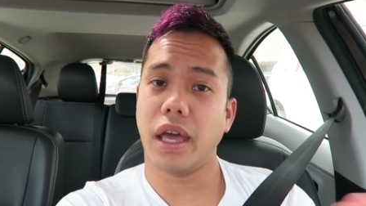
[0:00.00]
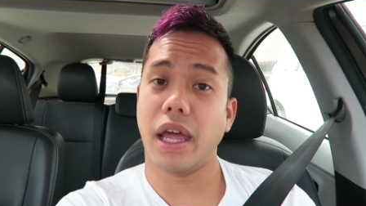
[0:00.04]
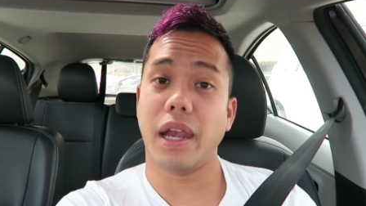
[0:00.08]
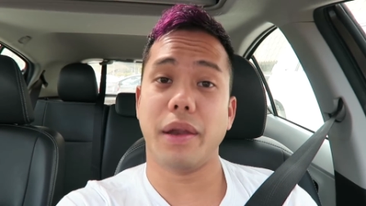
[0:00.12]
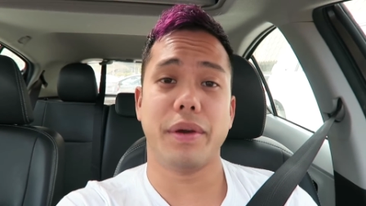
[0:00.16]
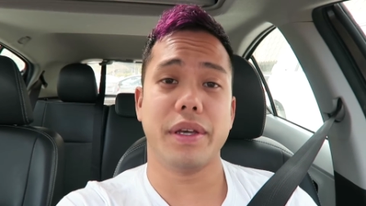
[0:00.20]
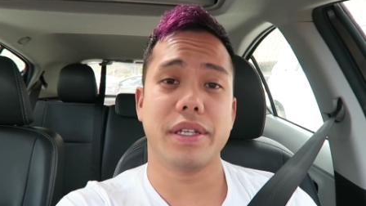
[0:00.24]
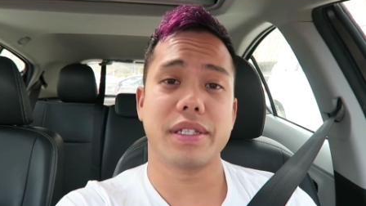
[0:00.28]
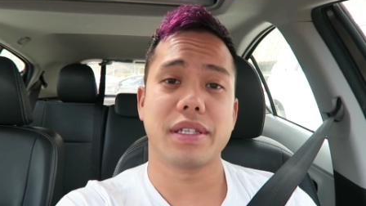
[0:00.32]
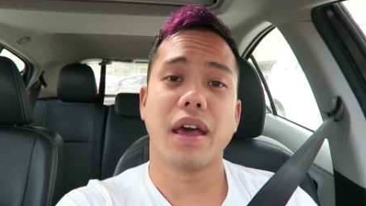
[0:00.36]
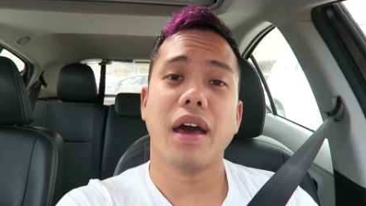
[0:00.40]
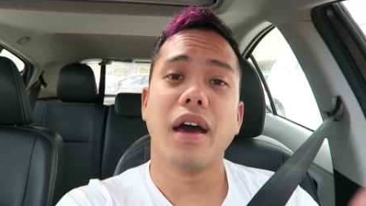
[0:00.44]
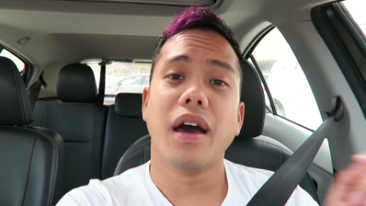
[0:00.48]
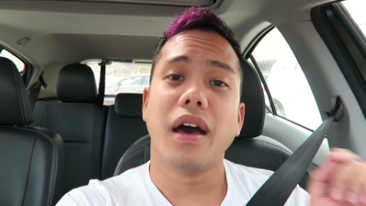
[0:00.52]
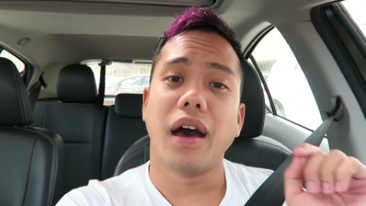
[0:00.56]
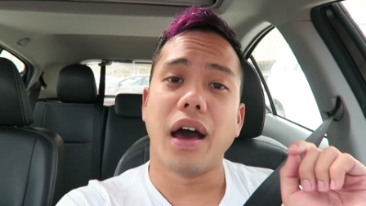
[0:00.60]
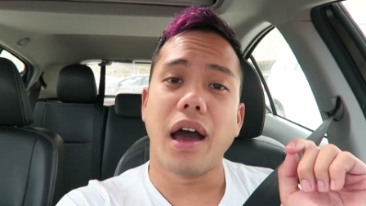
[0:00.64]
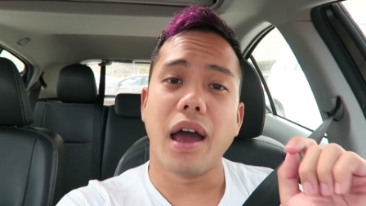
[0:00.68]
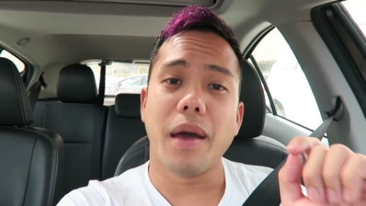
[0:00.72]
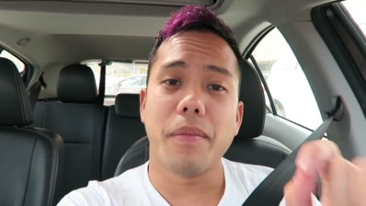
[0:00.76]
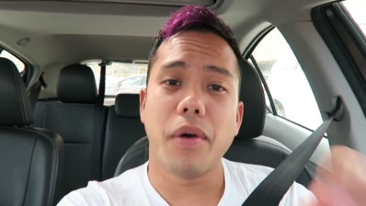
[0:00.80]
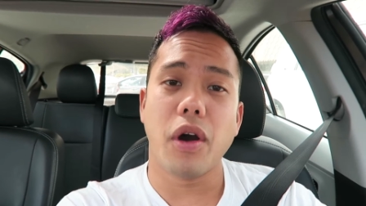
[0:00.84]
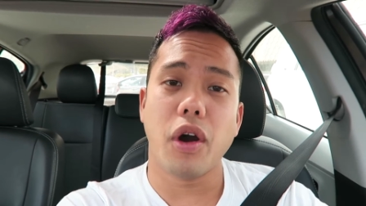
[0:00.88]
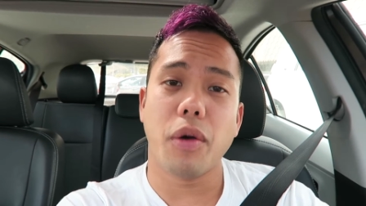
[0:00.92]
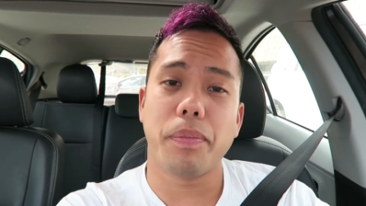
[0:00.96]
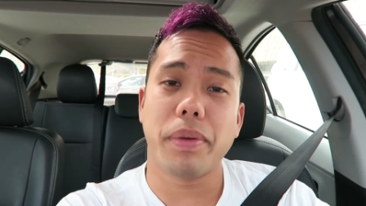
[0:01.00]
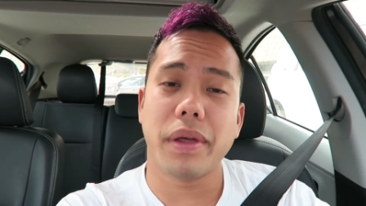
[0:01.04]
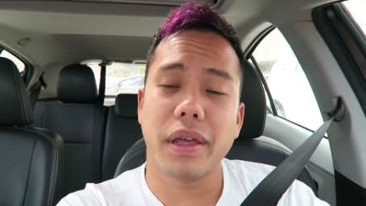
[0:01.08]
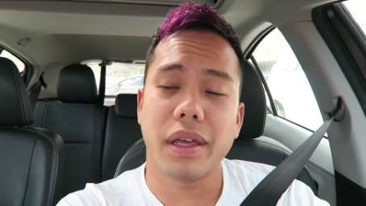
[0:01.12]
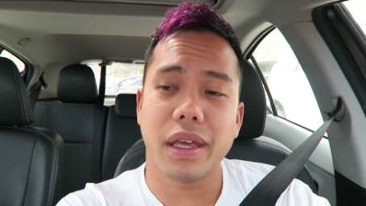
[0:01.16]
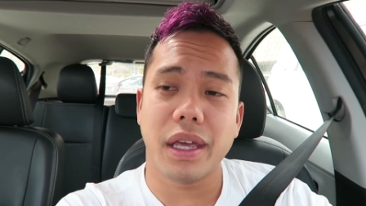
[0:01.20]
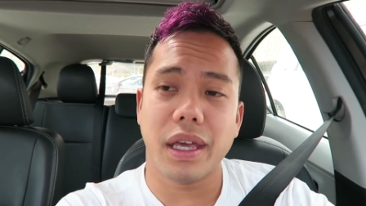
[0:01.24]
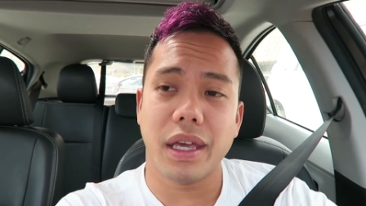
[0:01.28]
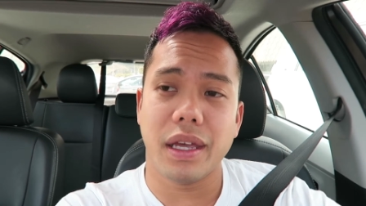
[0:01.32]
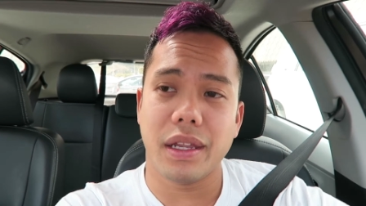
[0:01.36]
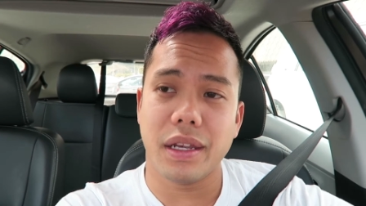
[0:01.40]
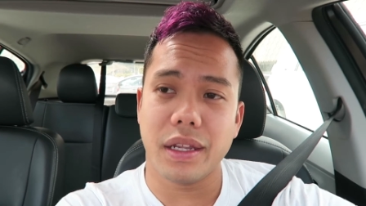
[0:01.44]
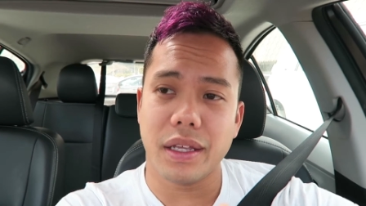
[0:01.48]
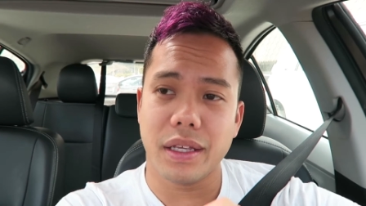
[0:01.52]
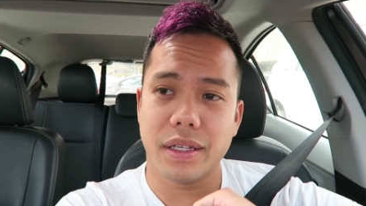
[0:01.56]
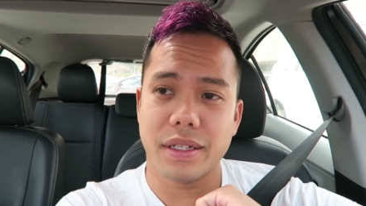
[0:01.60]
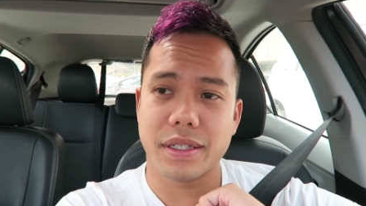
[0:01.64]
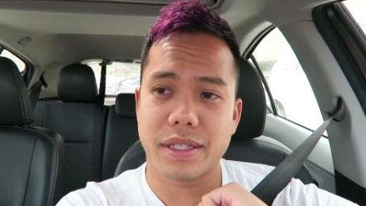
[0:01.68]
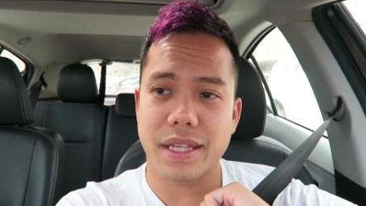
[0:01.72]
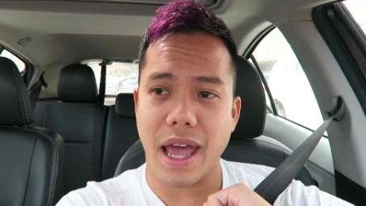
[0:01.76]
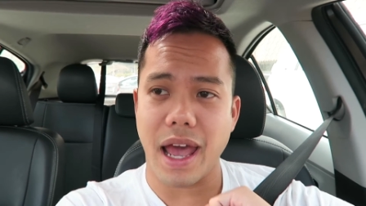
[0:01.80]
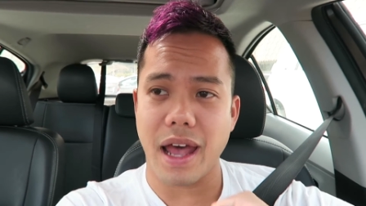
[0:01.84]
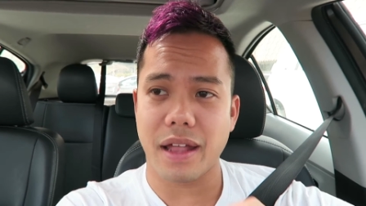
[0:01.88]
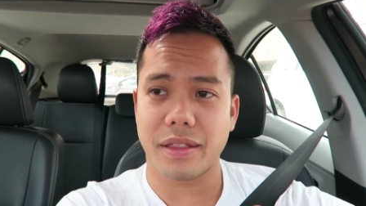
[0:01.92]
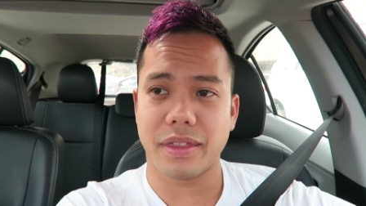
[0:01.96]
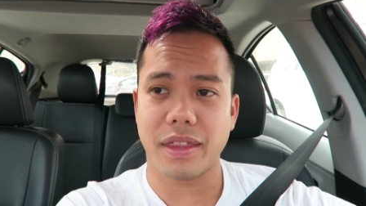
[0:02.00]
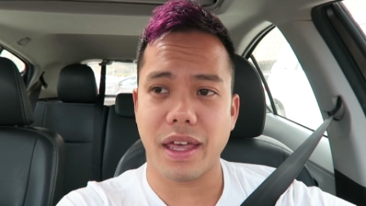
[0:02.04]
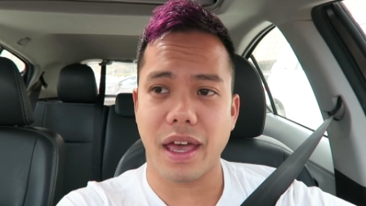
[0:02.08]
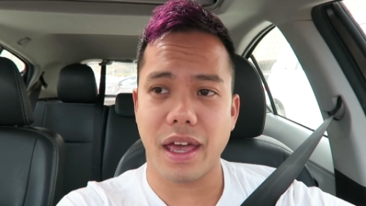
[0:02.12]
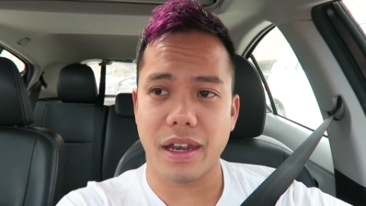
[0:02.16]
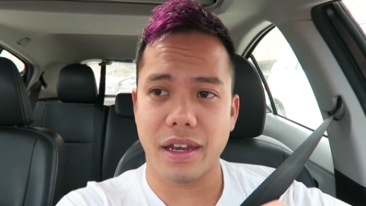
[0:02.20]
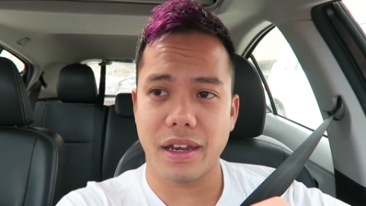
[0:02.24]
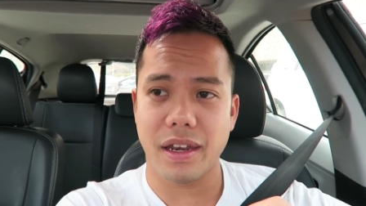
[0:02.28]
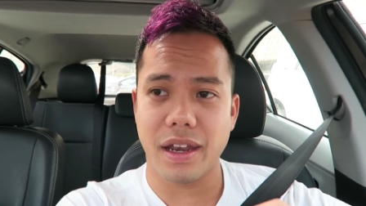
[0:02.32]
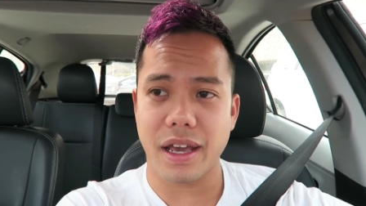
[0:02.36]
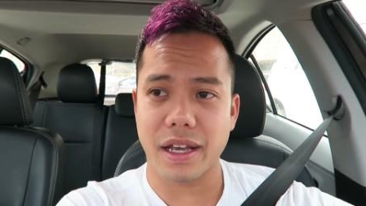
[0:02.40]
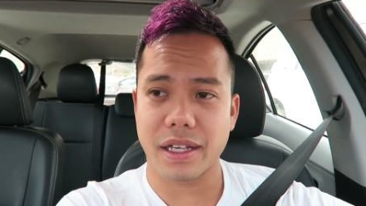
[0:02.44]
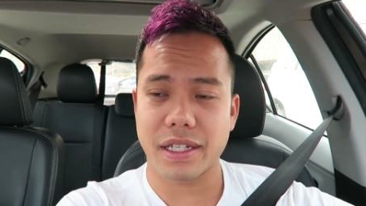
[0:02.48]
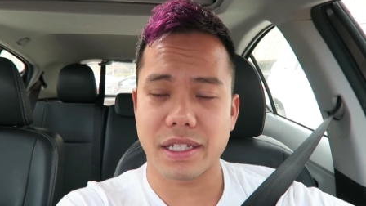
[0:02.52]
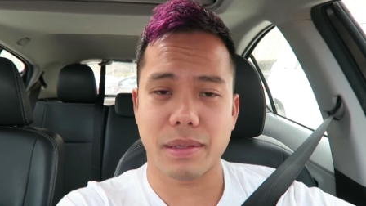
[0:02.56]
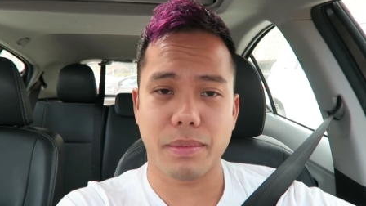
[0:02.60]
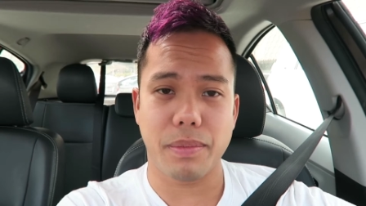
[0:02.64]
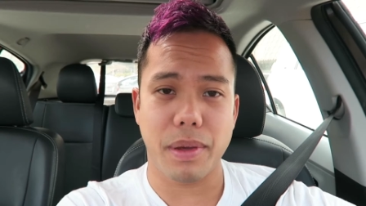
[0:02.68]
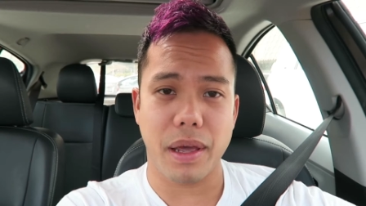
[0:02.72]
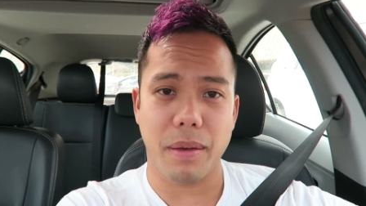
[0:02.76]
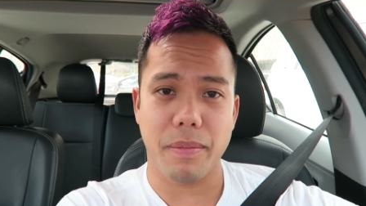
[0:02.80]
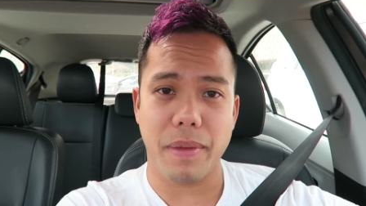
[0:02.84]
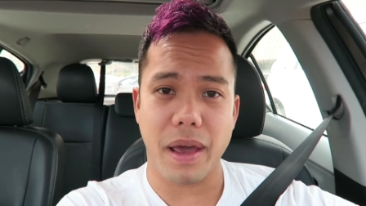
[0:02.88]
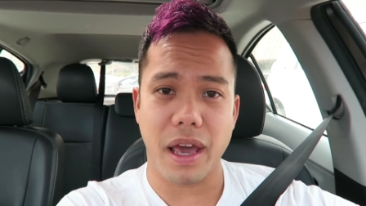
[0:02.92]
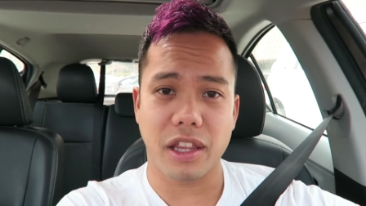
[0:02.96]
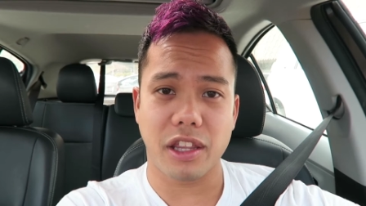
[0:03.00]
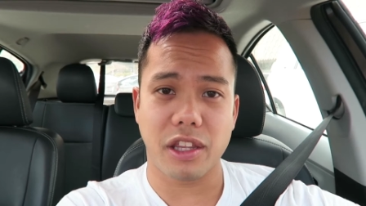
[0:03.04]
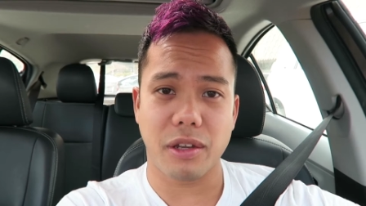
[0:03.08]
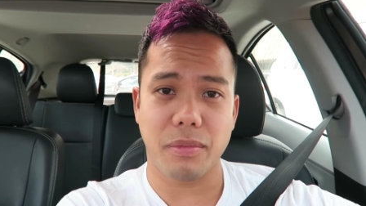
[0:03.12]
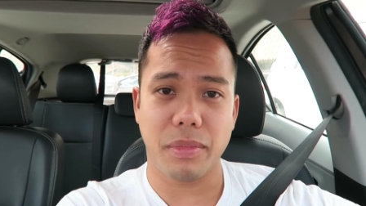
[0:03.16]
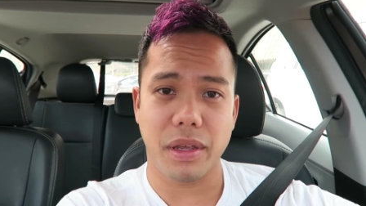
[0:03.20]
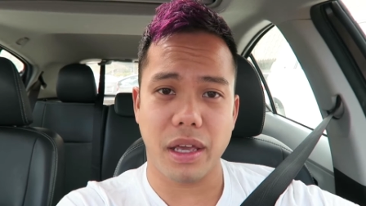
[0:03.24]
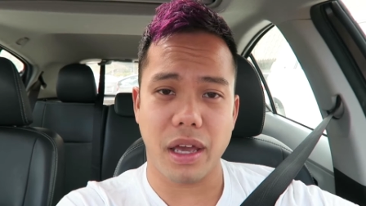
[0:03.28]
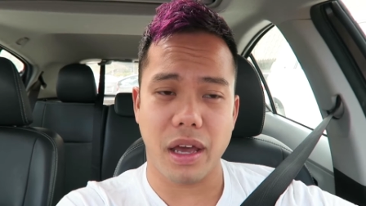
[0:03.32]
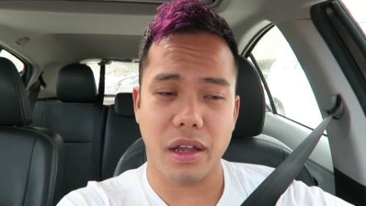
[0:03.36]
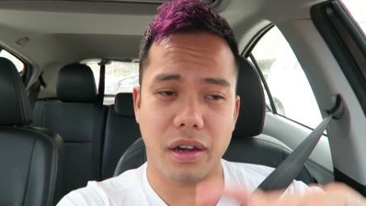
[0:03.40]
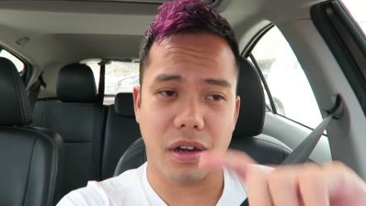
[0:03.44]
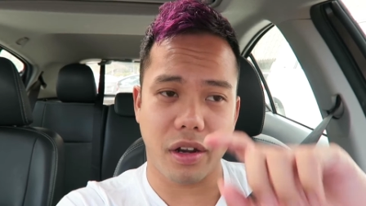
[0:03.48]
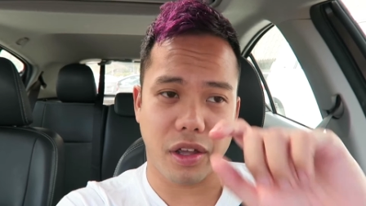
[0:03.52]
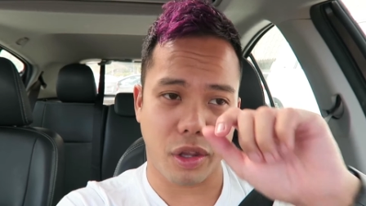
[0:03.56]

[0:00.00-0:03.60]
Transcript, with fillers: Anyways, I'm hoping it is at that next Bed Bath & Beyond.